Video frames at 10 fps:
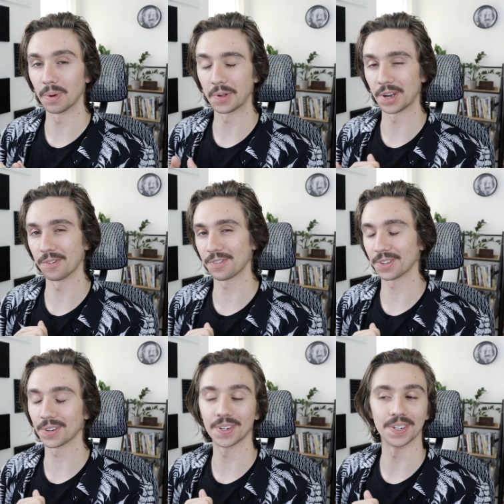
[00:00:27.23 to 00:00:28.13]
But without
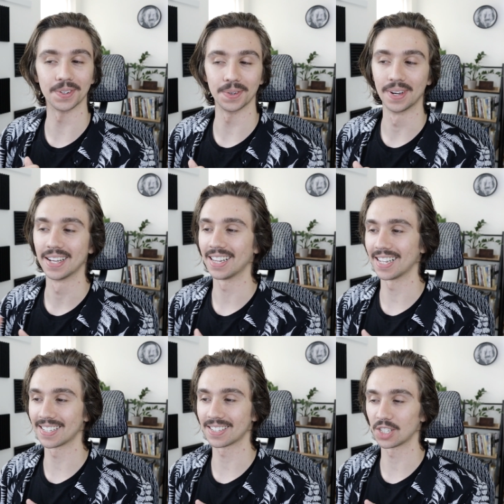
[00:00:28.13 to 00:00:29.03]
further ado,
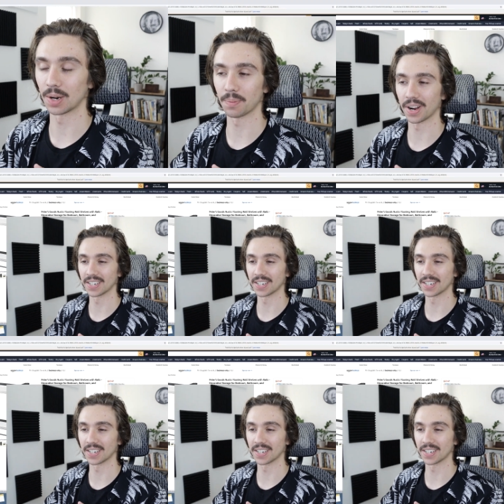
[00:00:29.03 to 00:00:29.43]
let's jump right